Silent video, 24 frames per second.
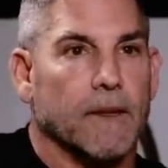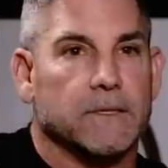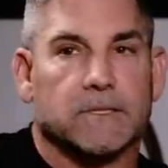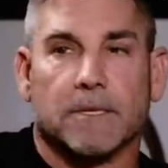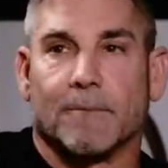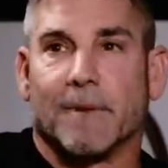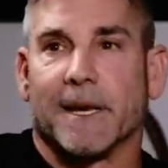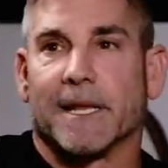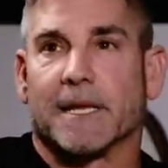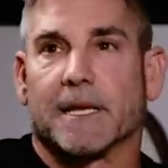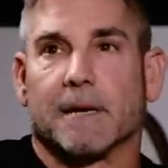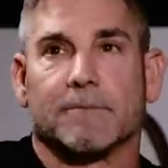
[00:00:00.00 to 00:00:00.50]

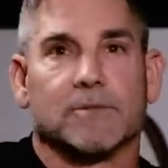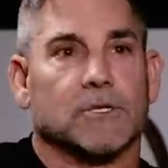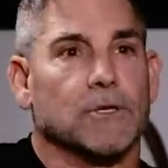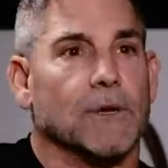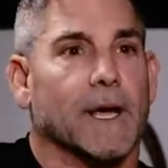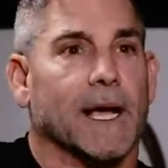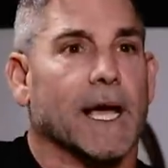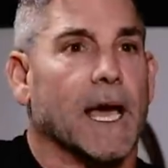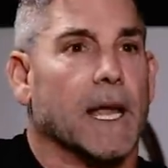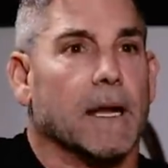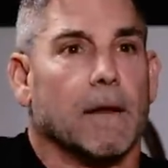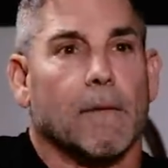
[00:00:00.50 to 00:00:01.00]
Somebody comes to
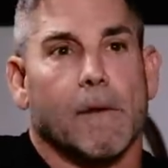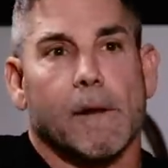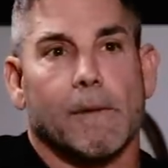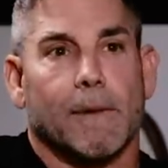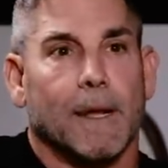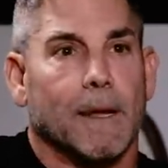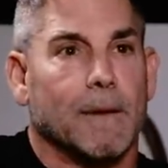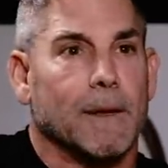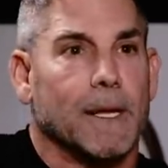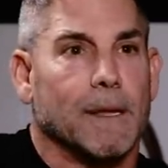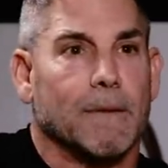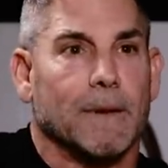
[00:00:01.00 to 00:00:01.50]
you, I got a blah,
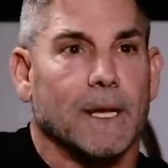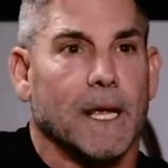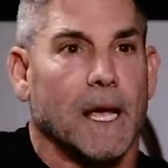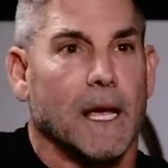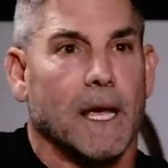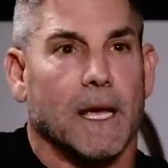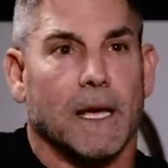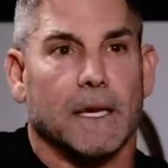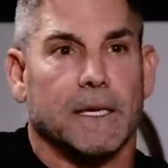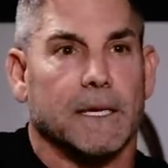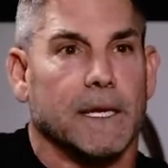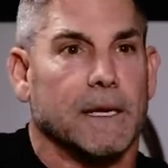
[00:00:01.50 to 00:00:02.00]
blah, blah,
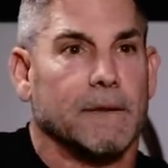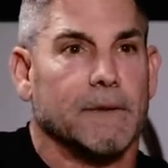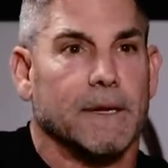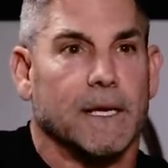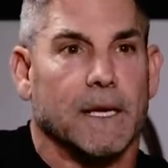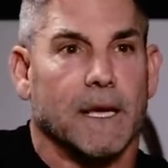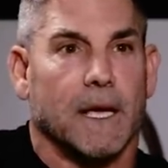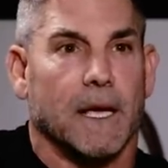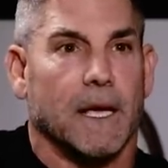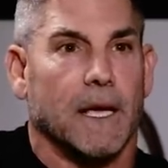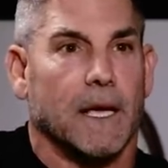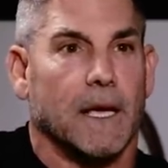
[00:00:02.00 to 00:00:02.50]
blah,
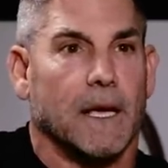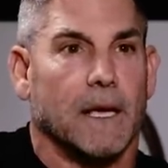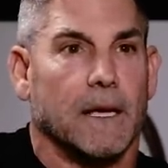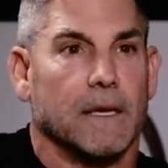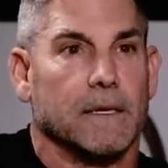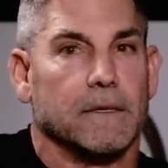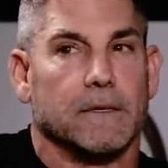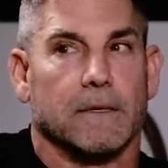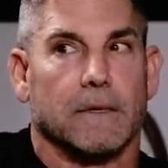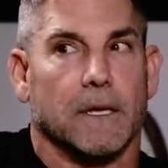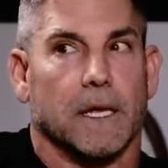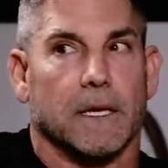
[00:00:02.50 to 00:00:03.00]

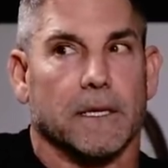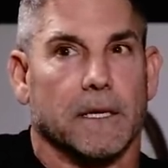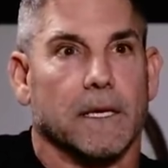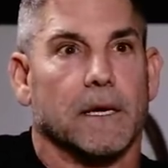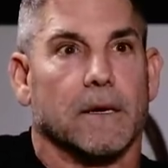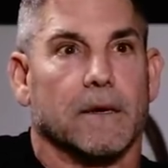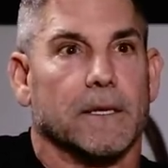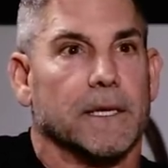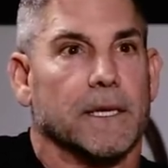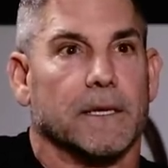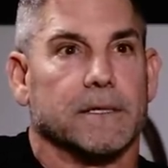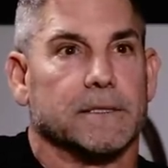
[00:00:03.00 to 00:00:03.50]
blah. You're like,
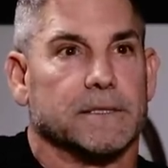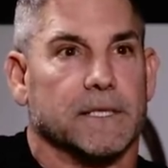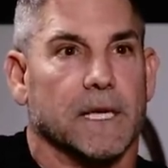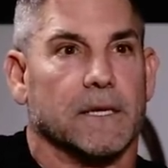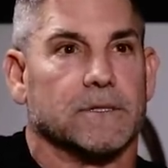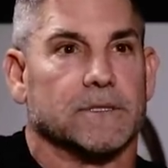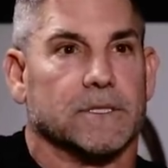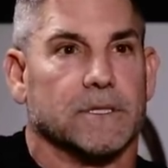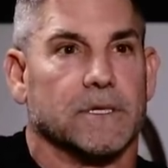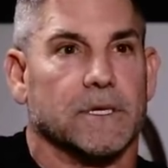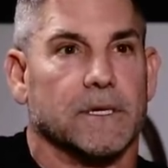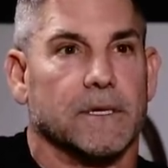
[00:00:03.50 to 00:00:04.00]
yeah, that
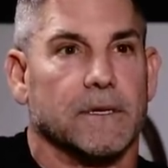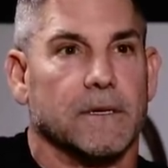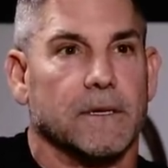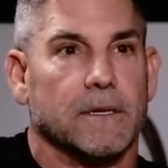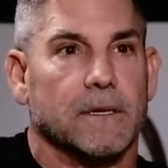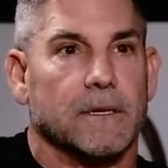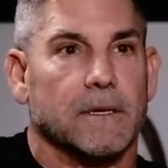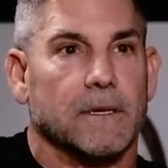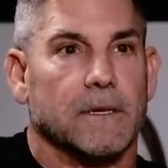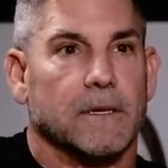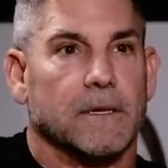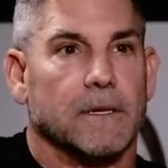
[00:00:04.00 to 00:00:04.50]
sounds good,
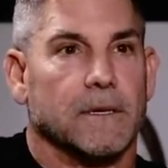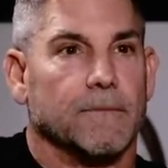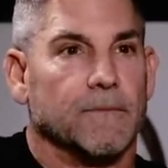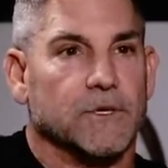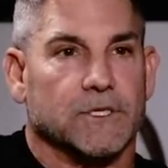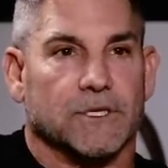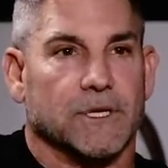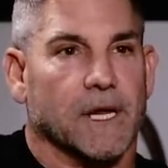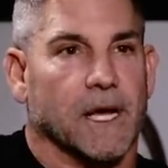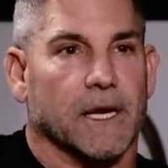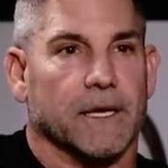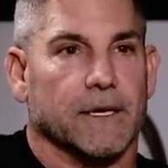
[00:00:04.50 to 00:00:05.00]

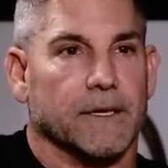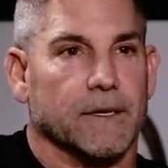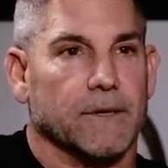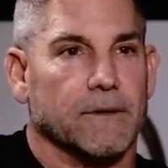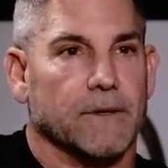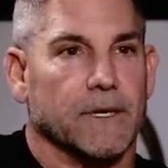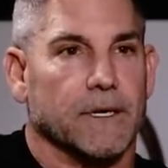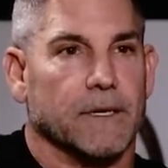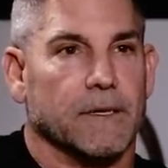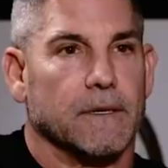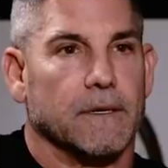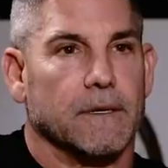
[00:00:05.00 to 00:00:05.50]
but you're not going to
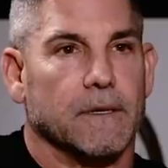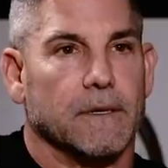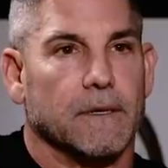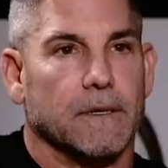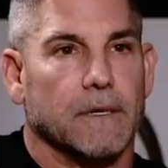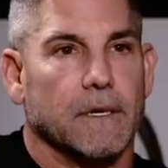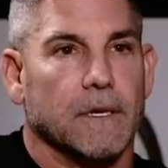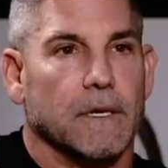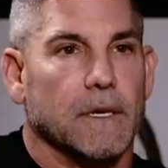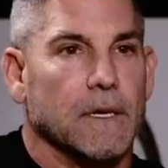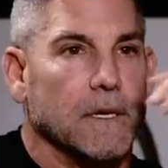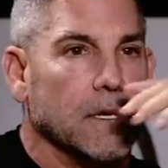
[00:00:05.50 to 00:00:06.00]
do it. Yeah.
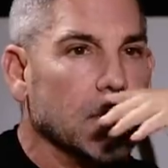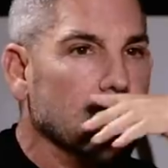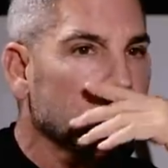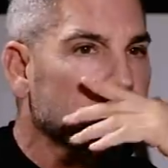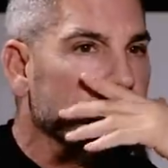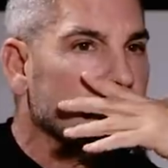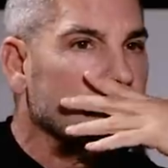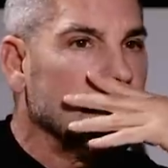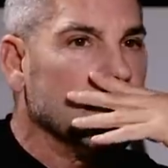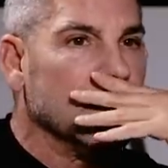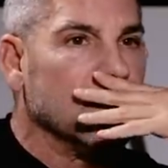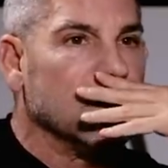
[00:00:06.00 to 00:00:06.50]

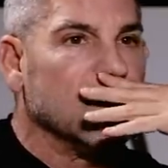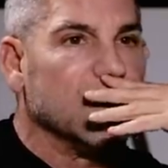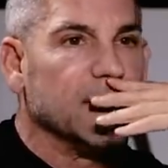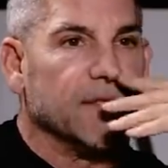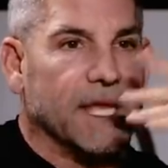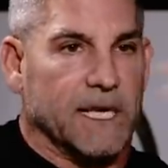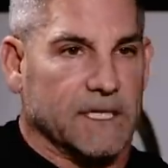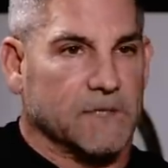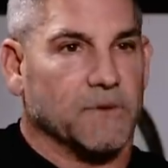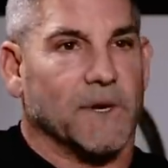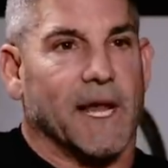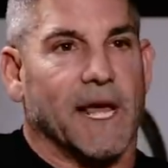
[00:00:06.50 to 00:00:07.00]

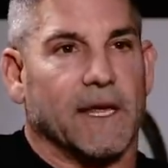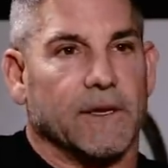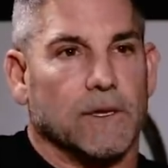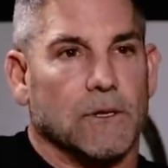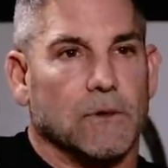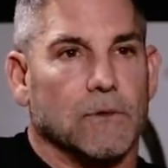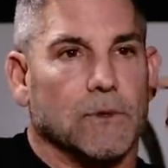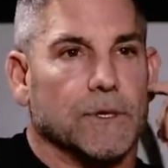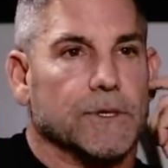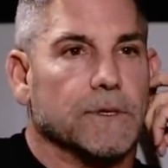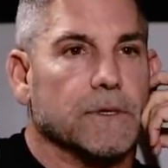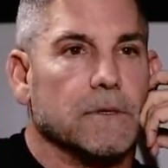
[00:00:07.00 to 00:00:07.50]
That's what I
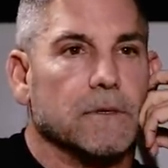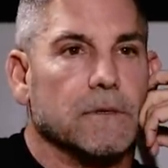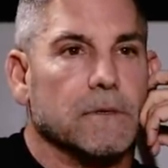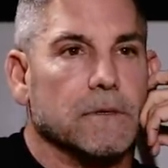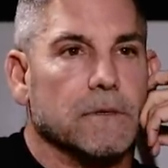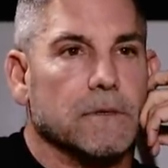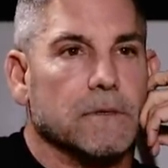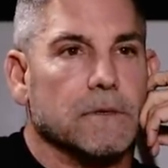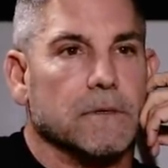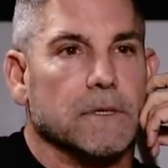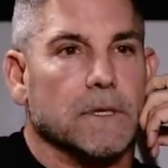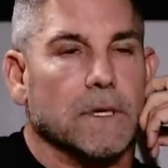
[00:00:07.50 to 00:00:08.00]
do with,
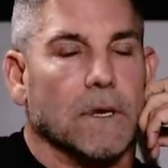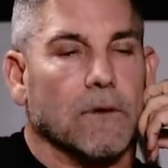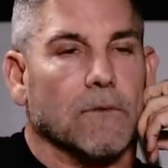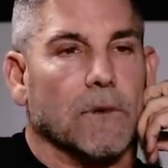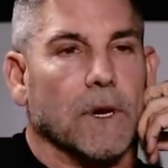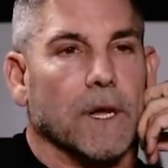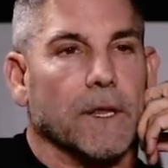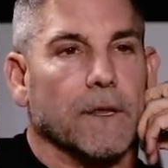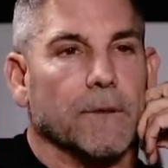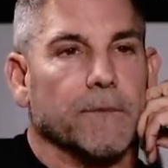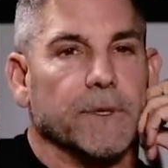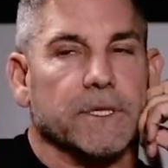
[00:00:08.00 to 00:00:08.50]
mm-hmm. you know,
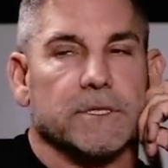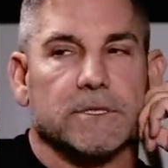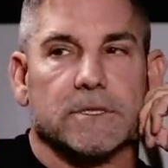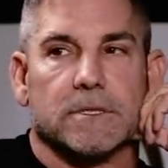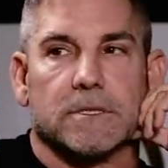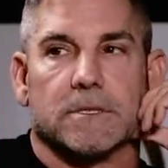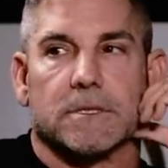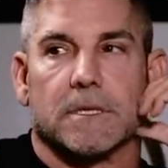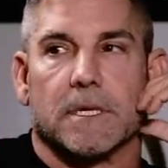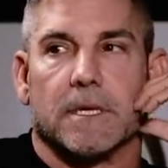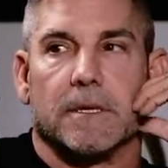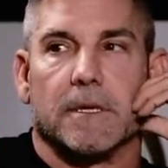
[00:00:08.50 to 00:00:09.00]
running the business.